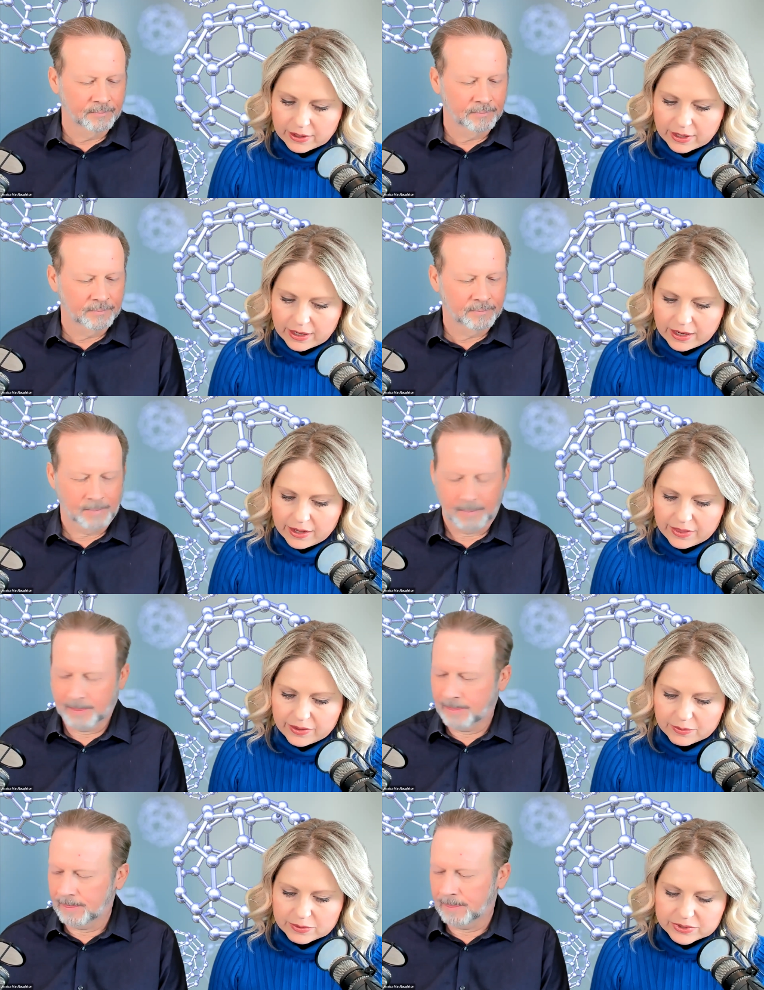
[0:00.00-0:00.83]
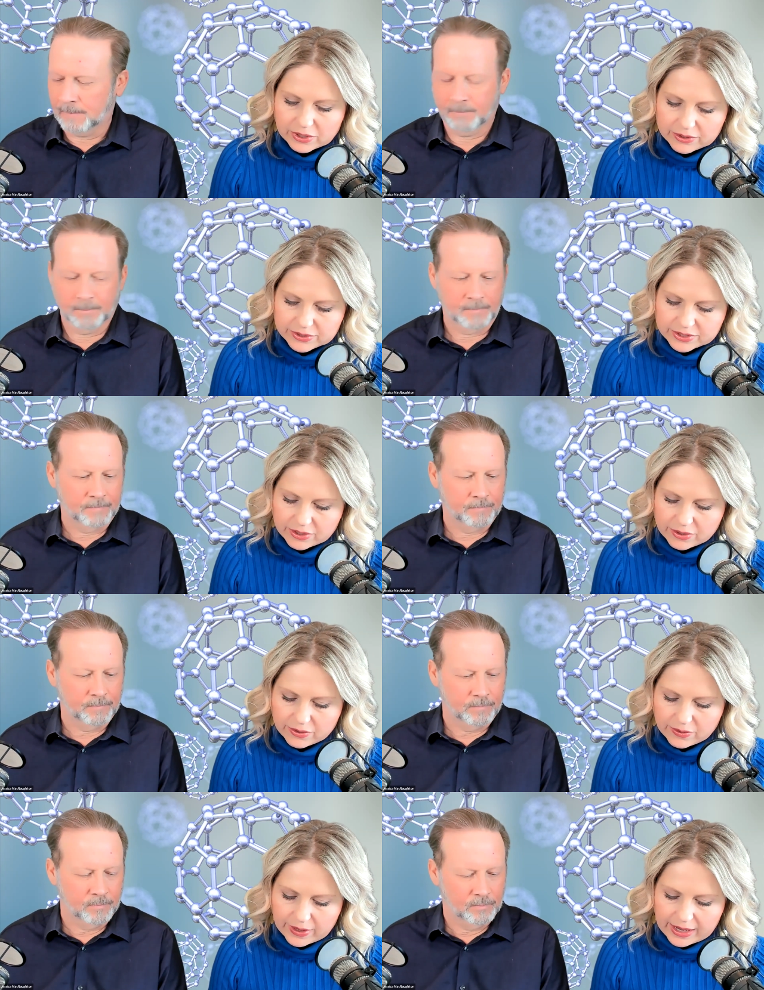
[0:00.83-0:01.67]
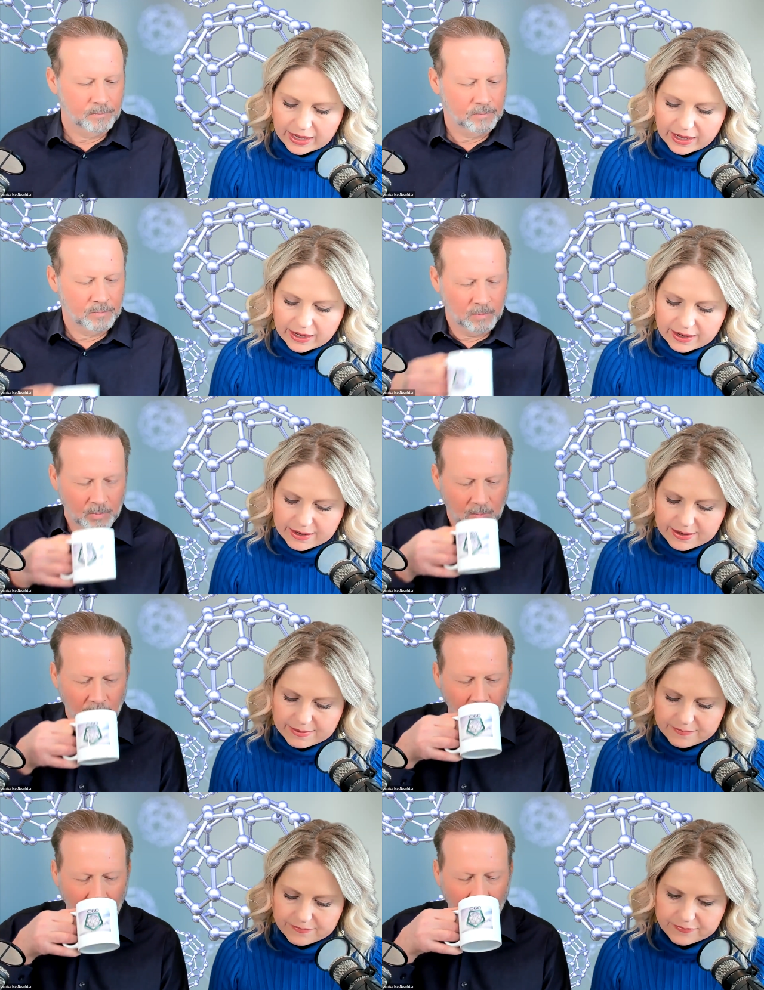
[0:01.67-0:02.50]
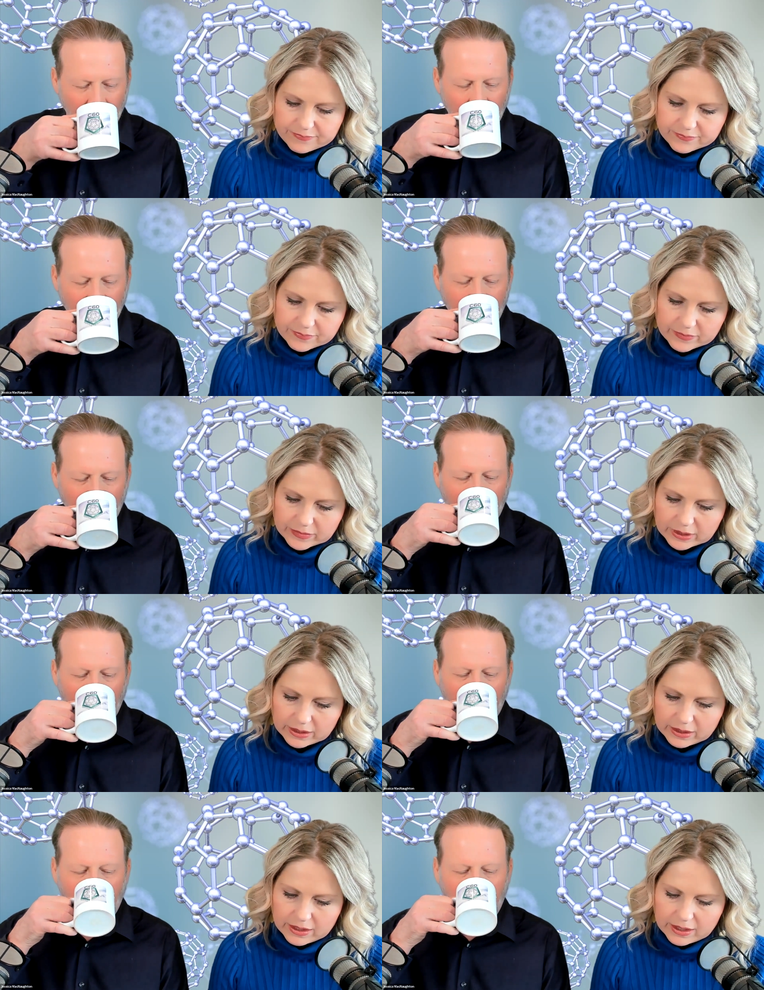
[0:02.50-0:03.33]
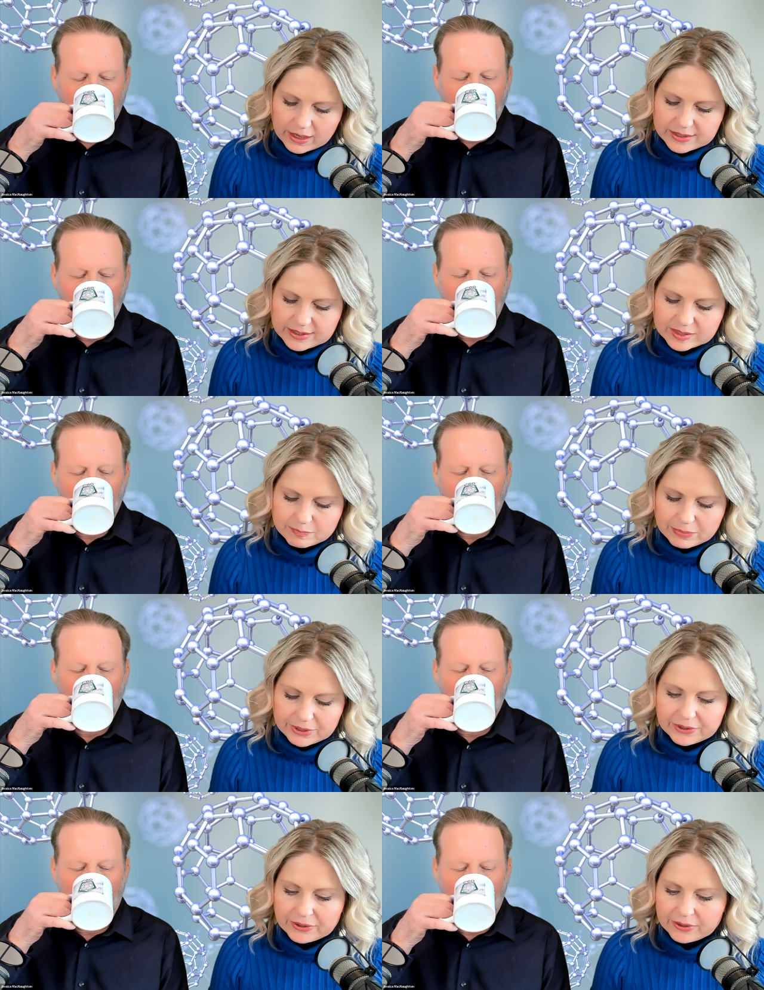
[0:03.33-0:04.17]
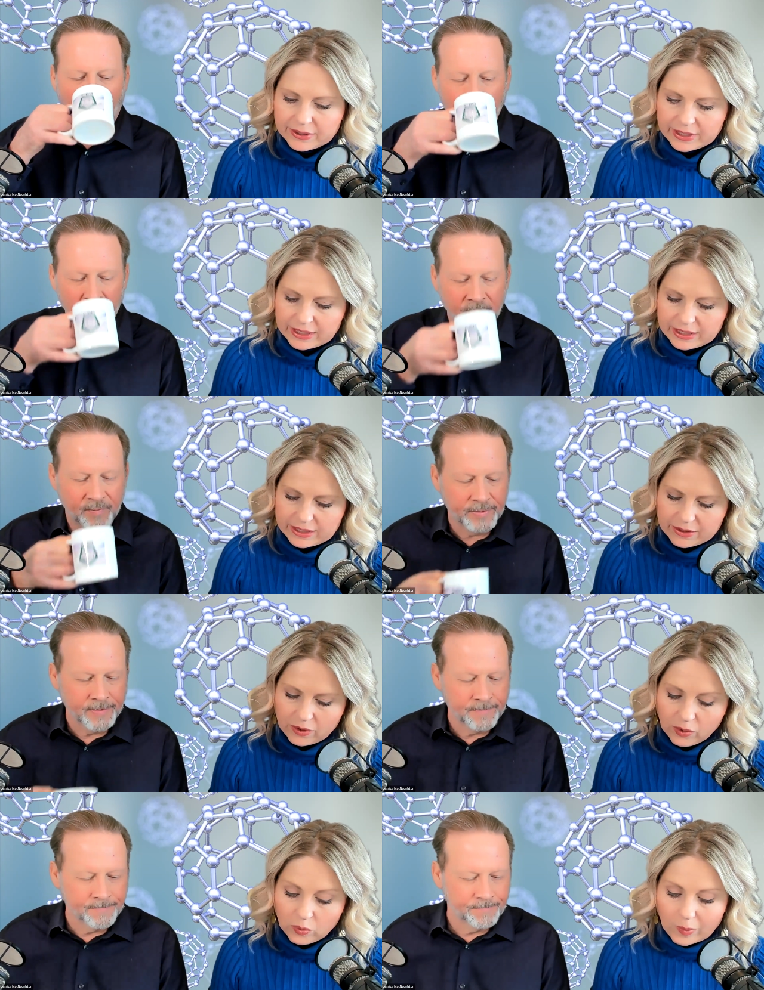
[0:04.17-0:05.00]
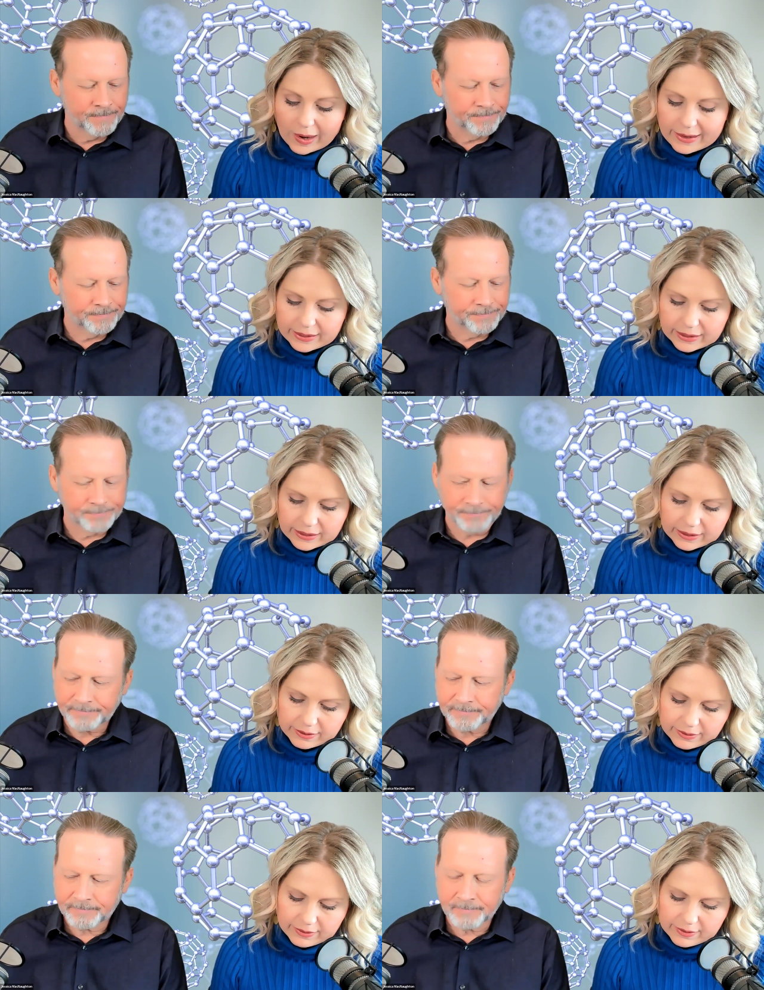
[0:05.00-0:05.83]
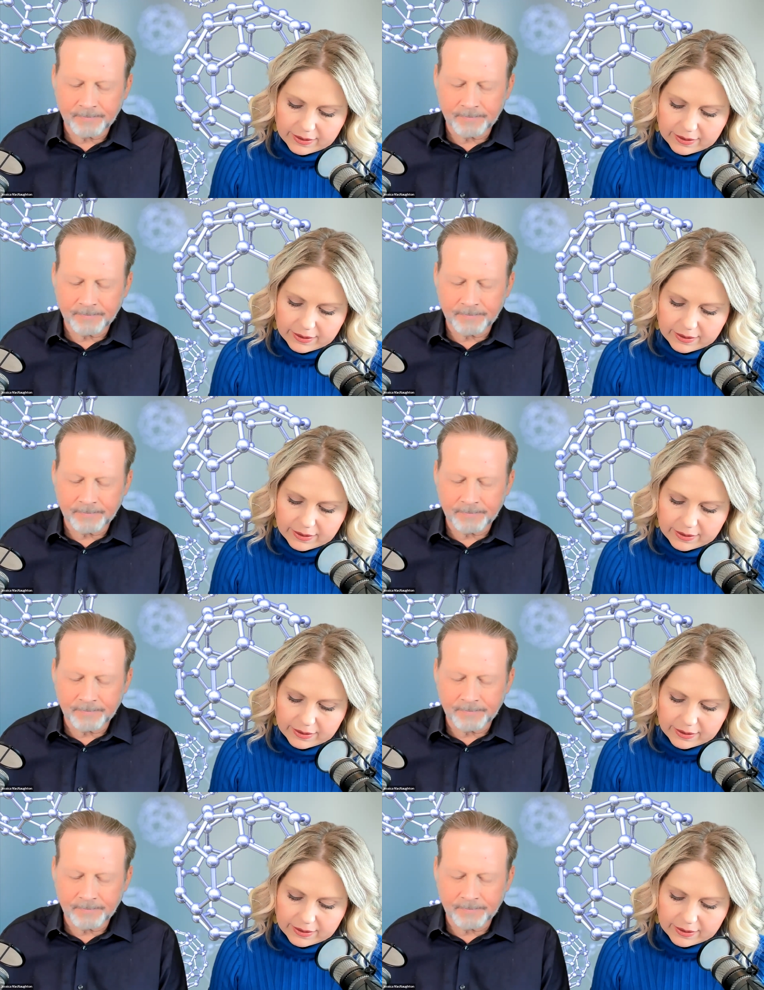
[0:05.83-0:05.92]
Speaker 1: Uh, there was also a um, a spill in Hawaii.